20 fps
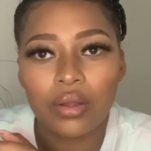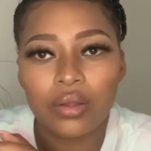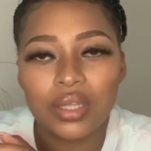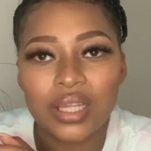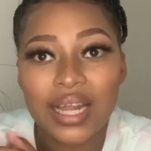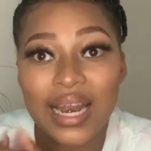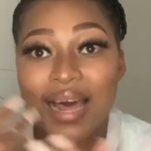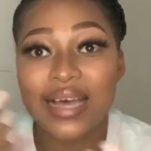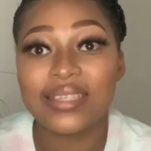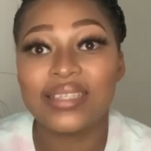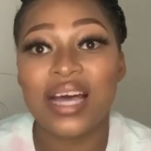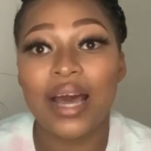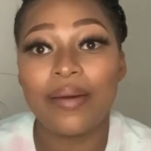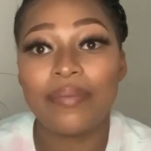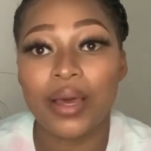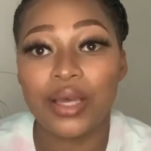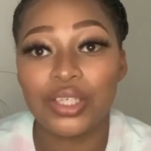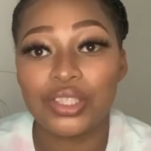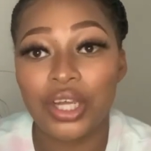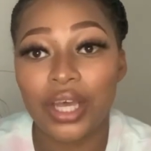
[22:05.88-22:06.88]
the last time
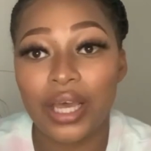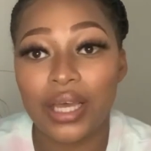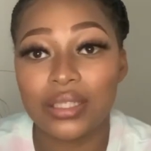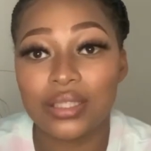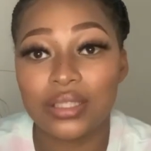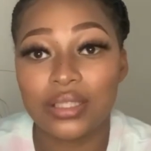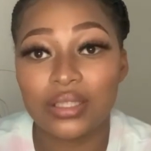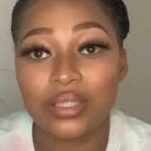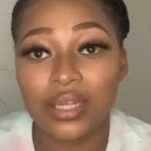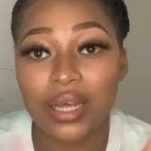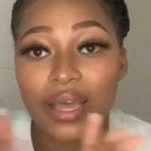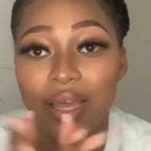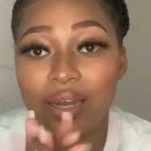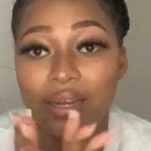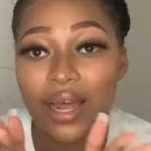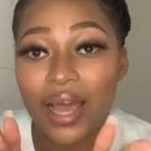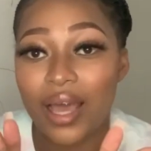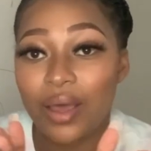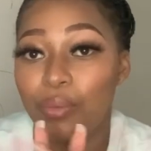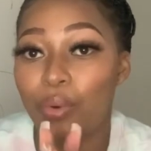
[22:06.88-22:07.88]
I checked, her and
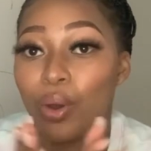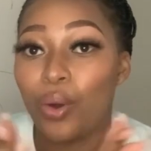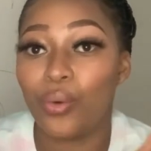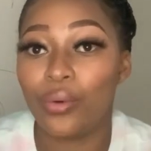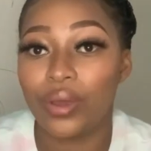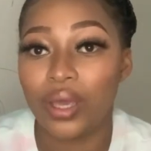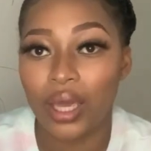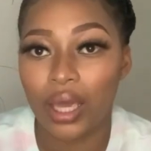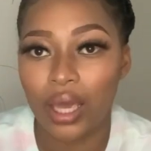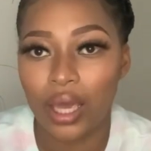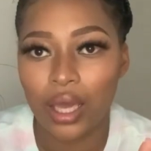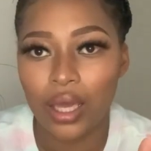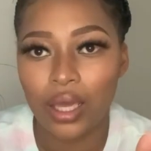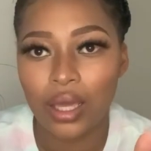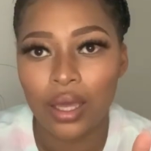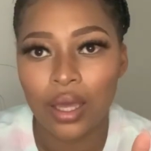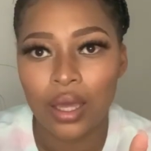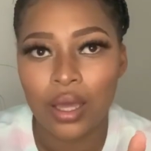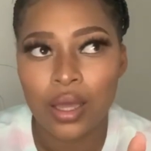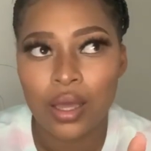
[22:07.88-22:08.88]
I were okay
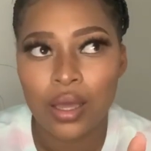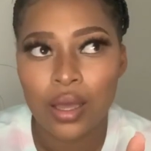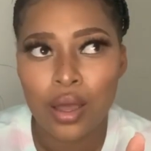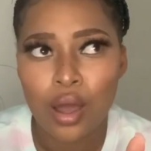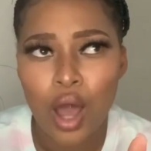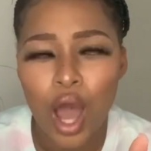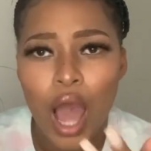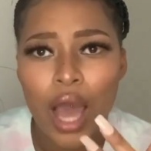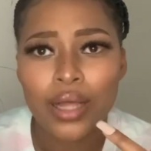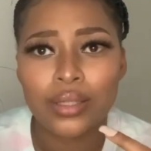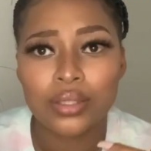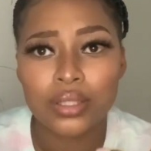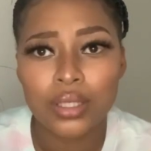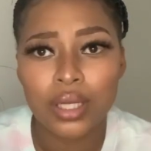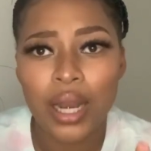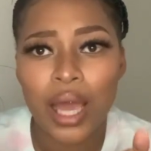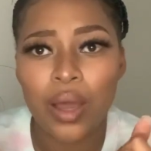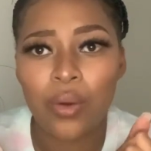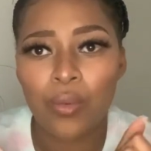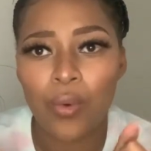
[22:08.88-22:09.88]

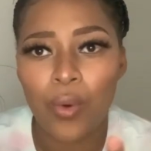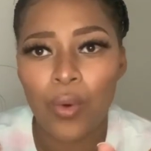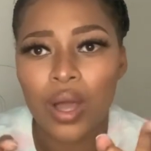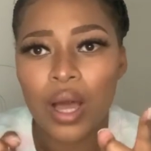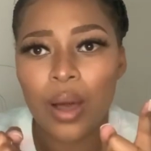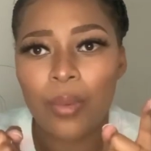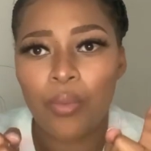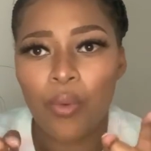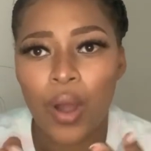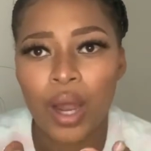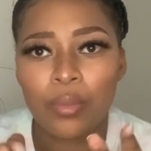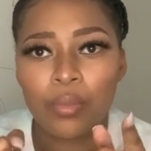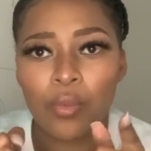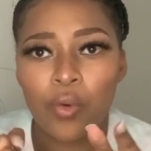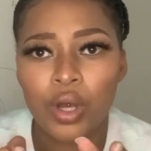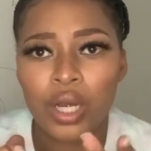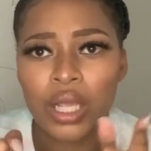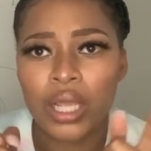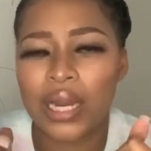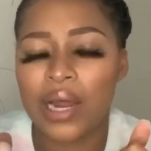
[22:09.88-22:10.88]
until I woke up one
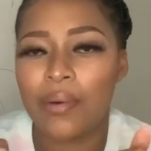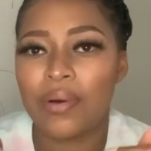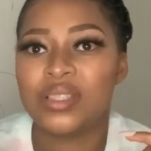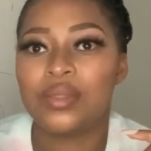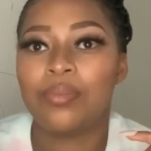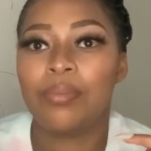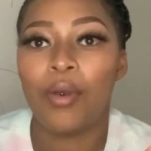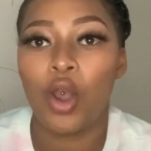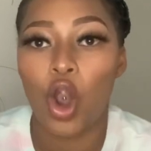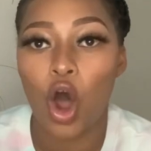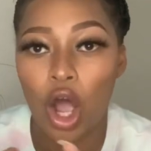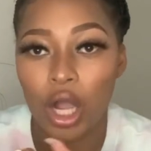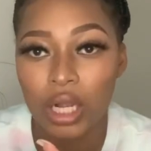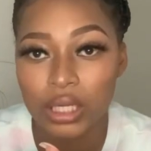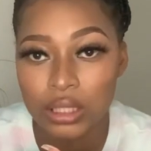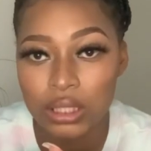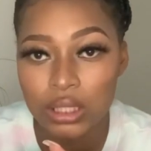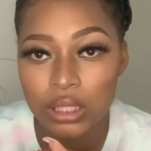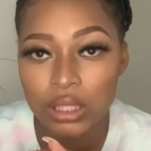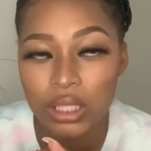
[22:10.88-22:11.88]
morning and I was
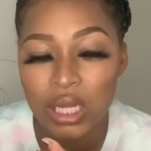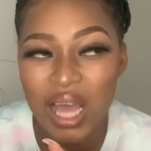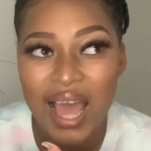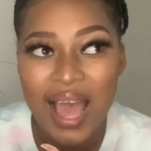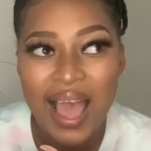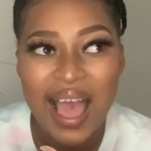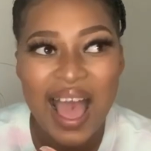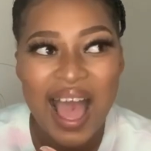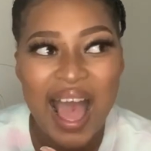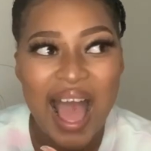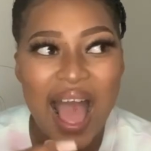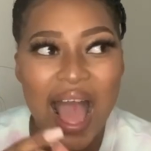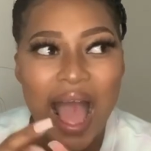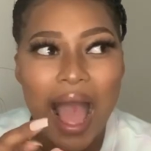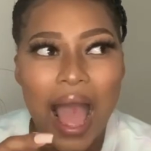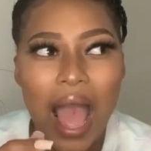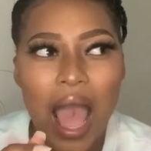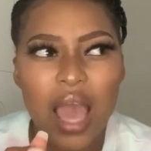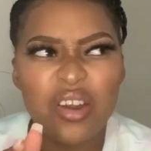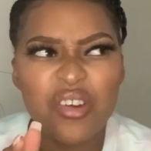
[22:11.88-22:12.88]
blocked.
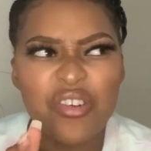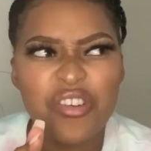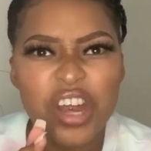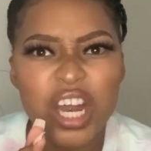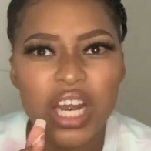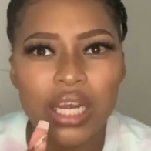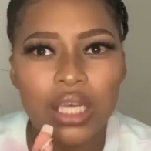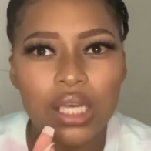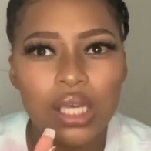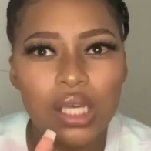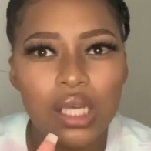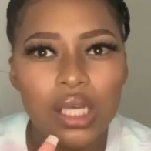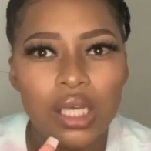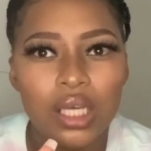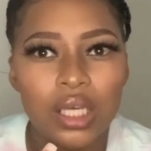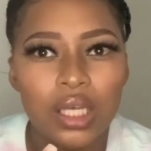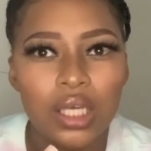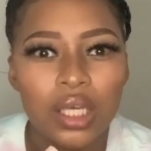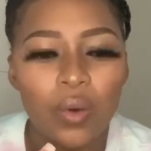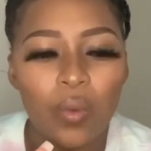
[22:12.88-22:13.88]
I really
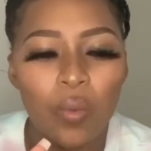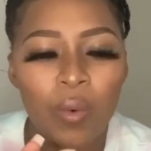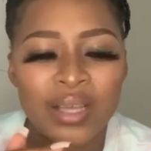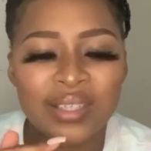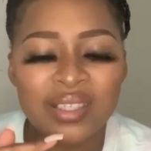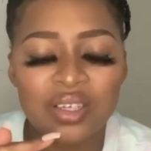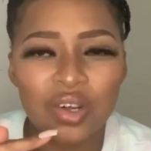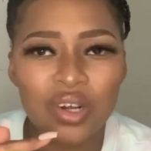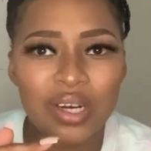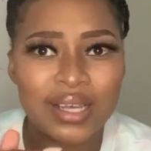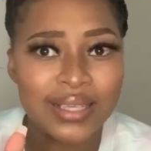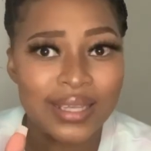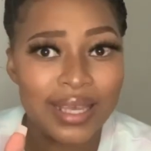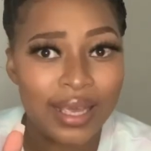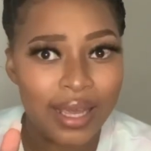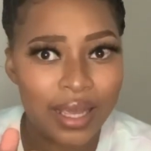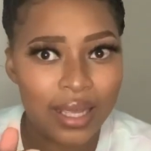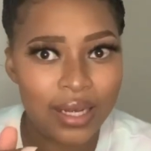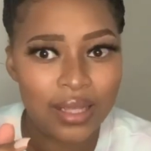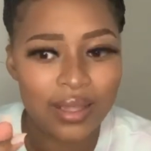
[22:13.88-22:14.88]
wasn't gonna say
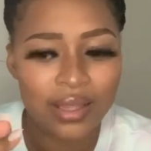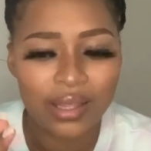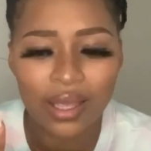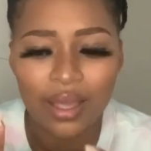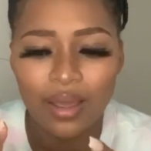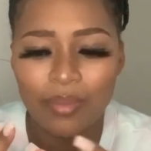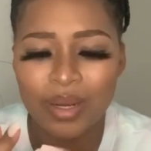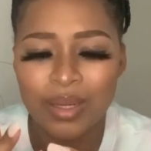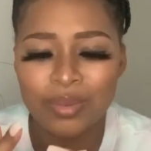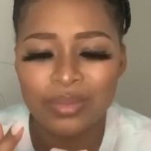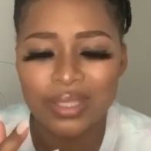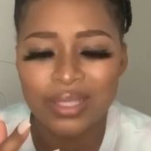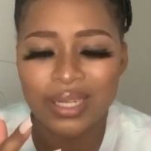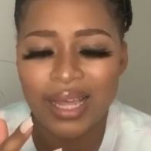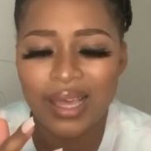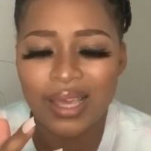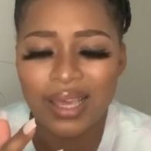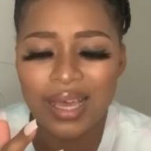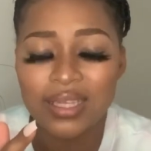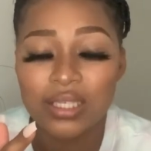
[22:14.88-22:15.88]
anything, but I'm just
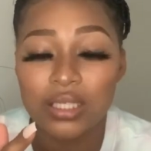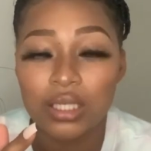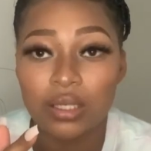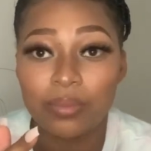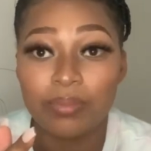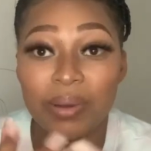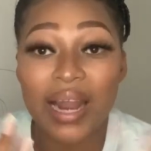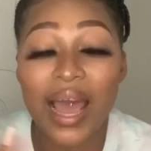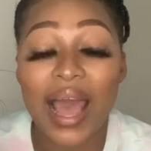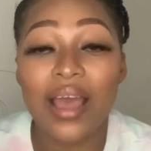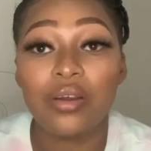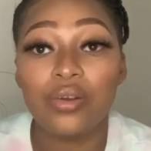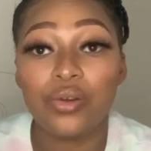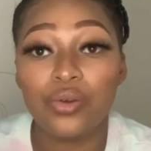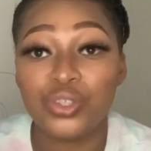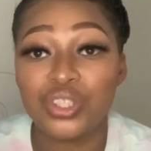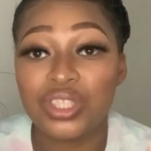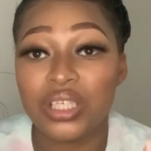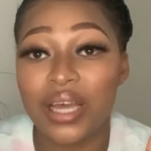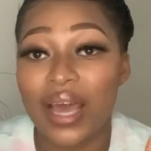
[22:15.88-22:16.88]
like, yazing. But I know
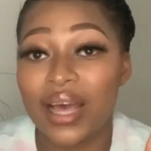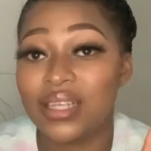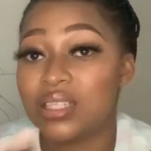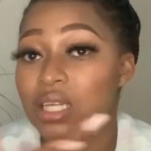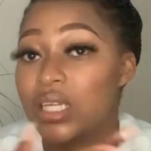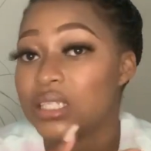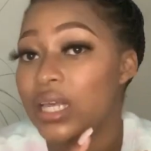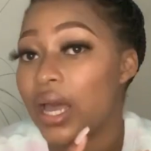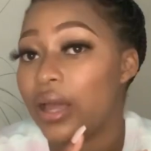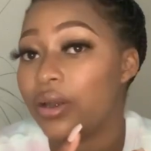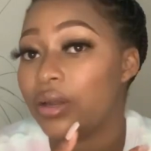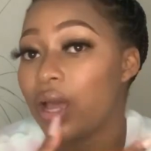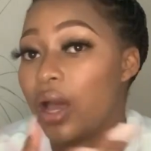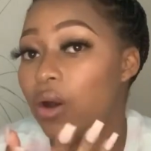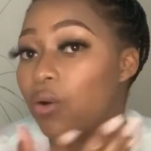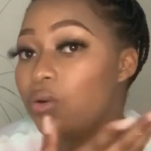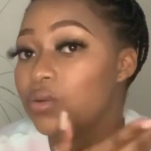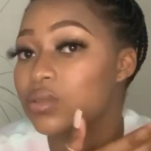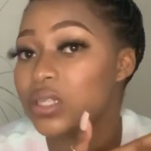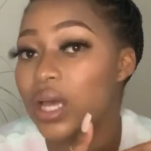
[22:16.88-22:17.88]
she has her side, her
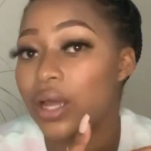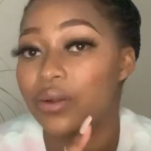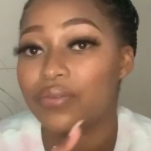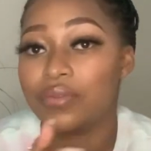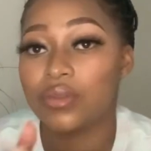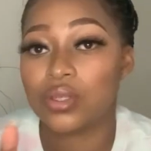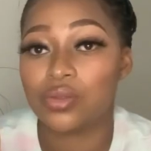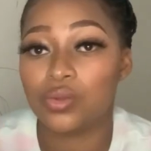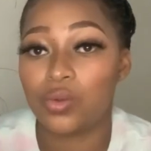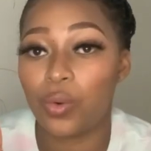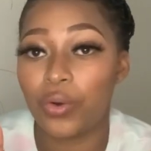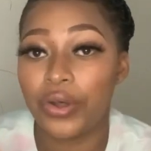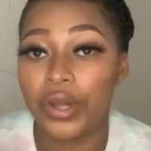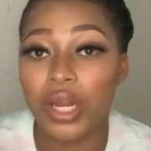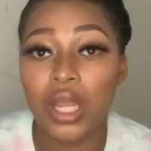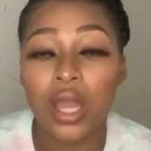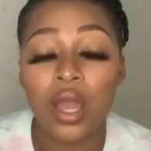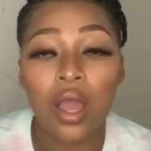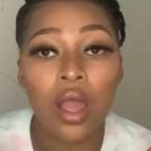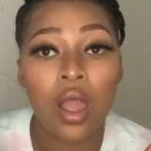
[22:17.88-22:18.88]
own side of the story.